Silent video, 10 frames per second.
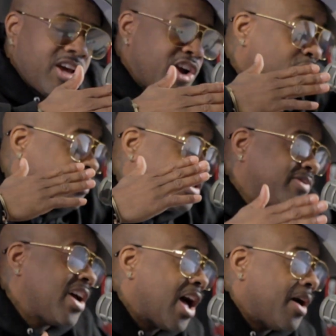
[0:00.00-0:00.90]
eras of
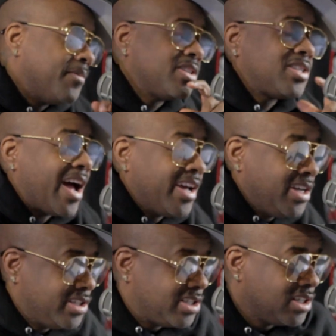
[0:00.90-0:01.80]
time is not
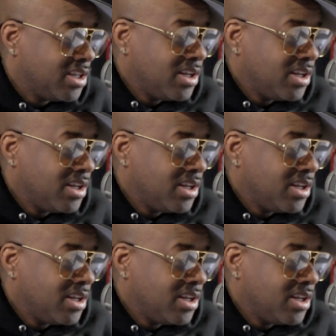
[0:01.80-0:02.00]
easy.